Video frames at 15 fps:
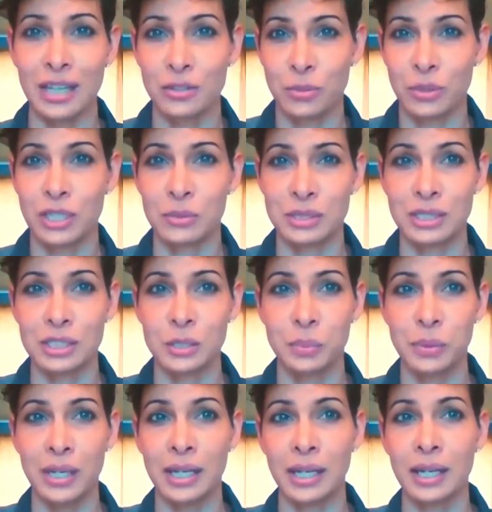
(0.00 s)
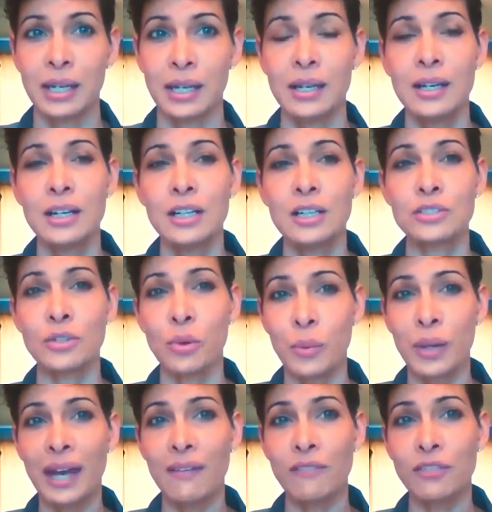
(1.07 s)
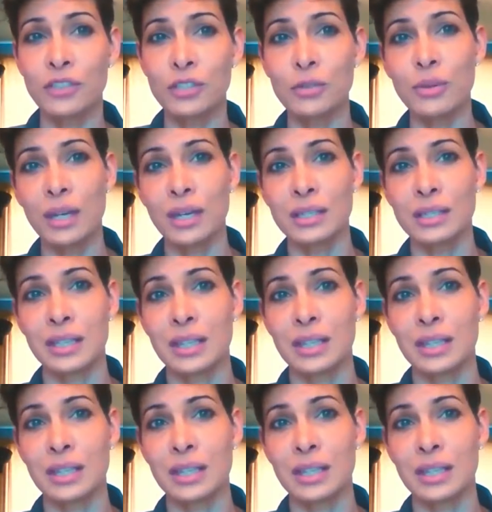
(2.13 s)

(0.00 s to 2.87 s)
That's what he was explaining. So what we have too then